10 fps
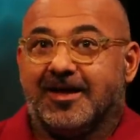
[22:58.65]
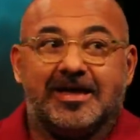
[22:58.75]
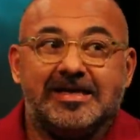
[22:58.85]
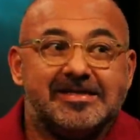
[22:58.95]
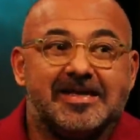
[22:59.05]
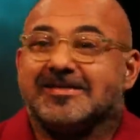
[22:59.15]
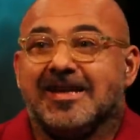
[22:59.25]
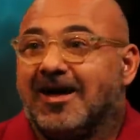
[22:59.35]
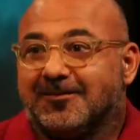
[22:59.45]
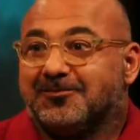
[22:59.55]
He's. It's
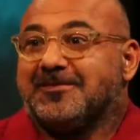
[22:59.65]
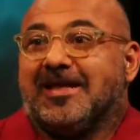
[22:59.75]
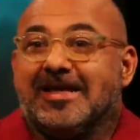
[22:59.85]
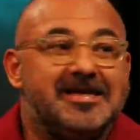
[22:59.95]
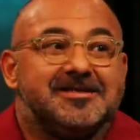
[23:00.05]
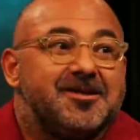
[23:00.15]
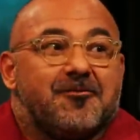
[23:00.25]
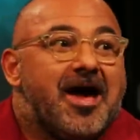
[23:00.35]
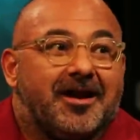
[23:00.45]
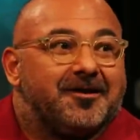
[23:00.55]
not yeah. that he's the
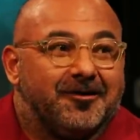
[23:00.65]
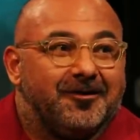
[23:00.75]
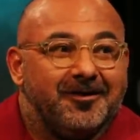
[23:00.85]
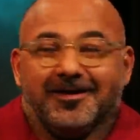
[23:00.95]
radical.